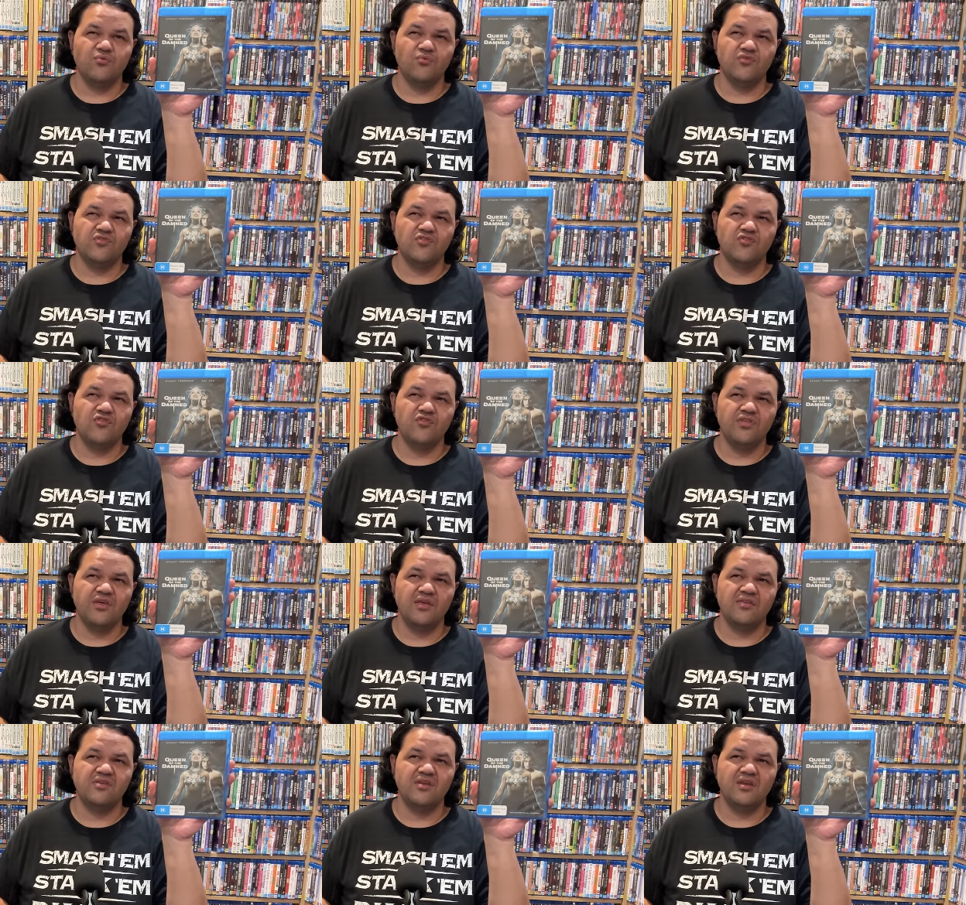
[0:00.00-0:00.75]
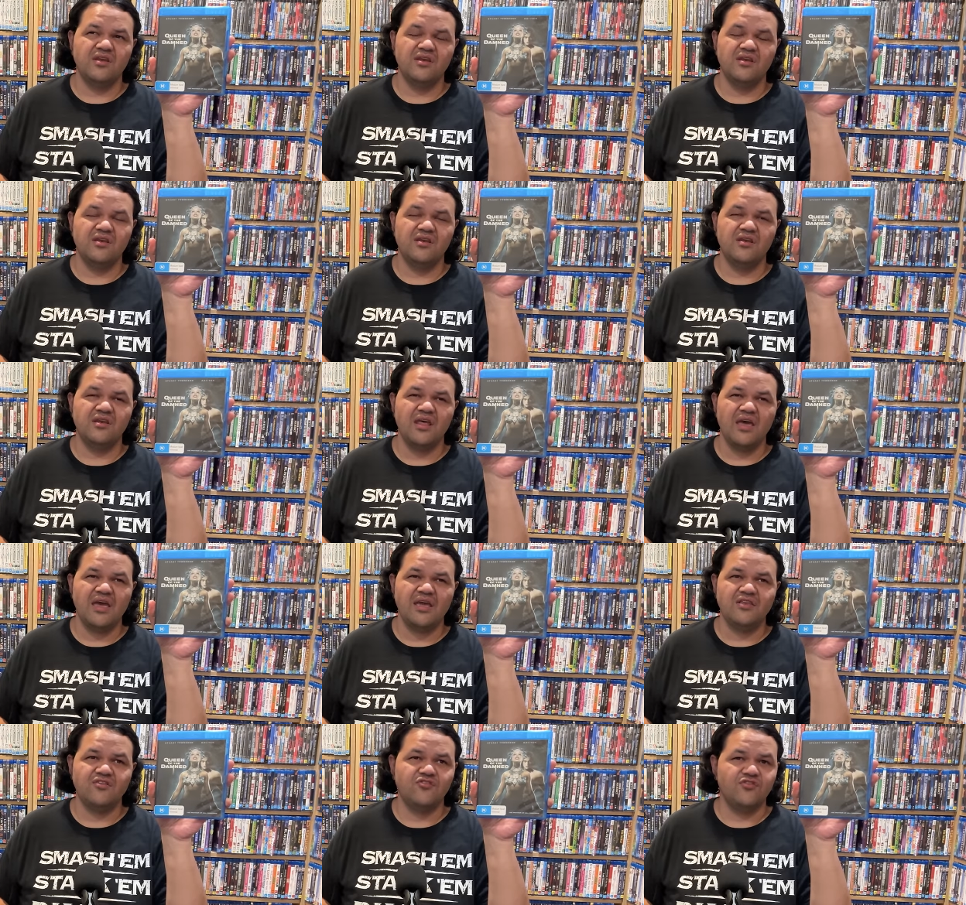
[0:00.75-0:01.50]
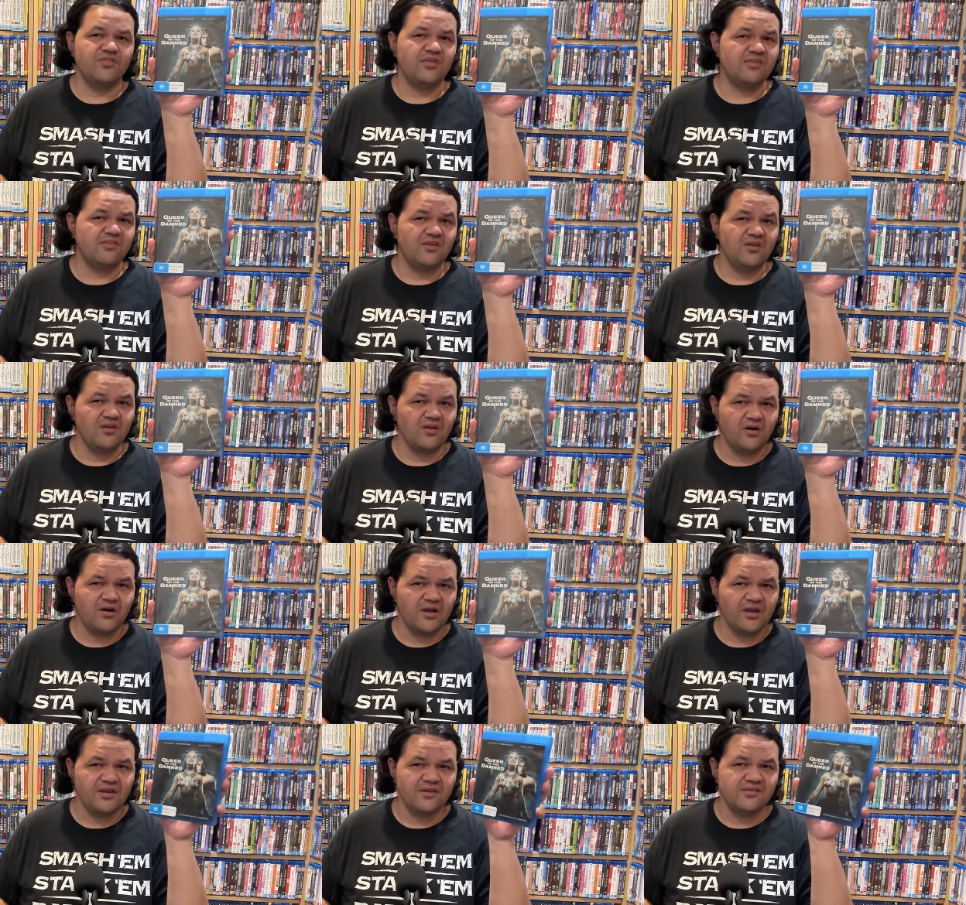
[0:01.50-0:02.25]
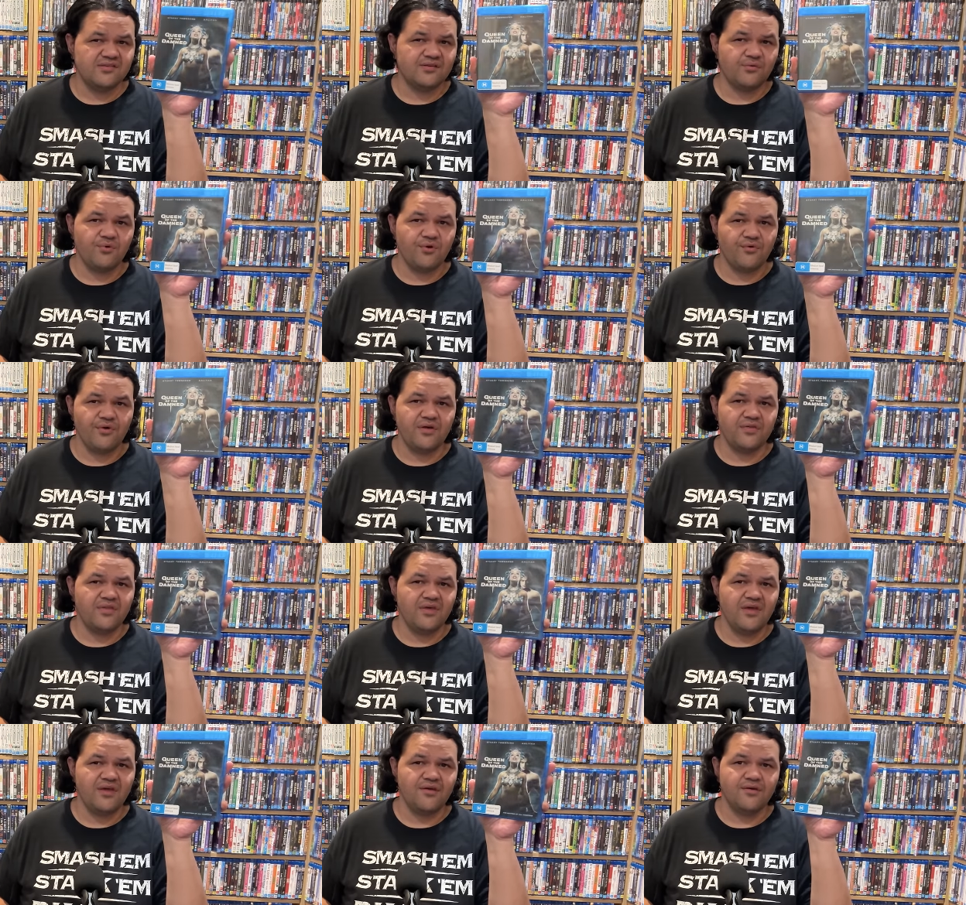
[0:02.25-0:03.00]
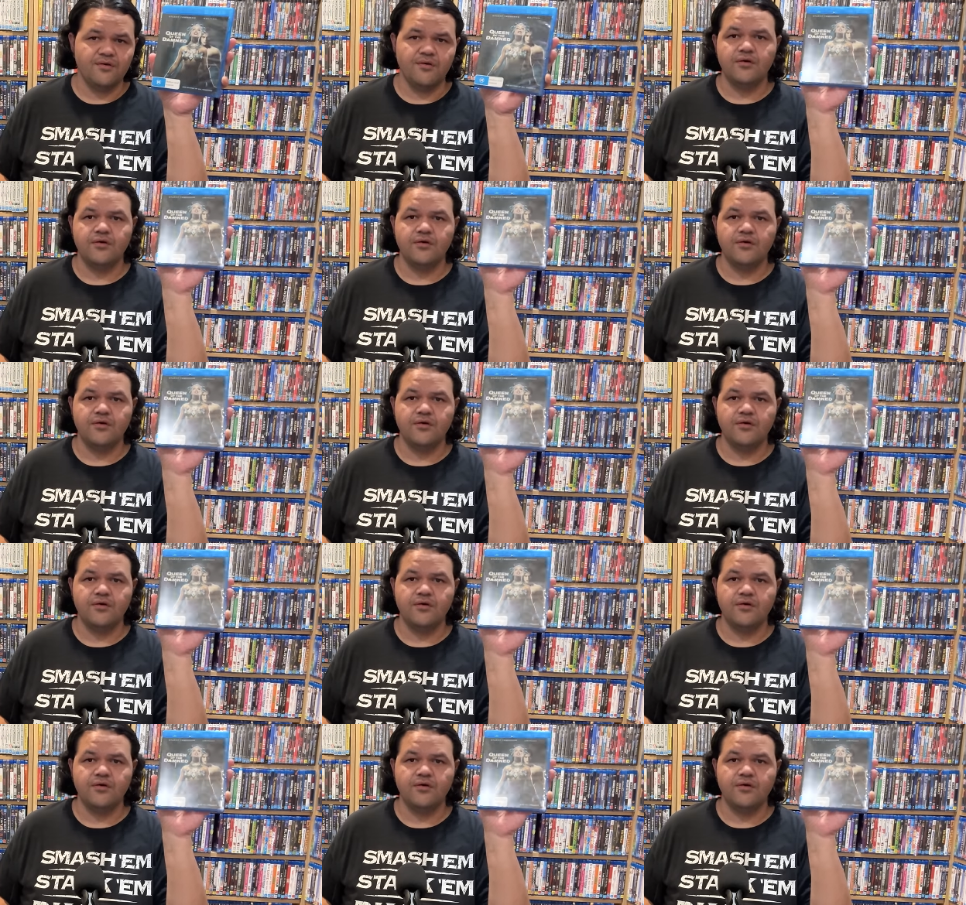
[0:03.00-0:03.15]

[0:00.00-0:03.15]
was it two thousand eight, two thousand nine, somewhere around there.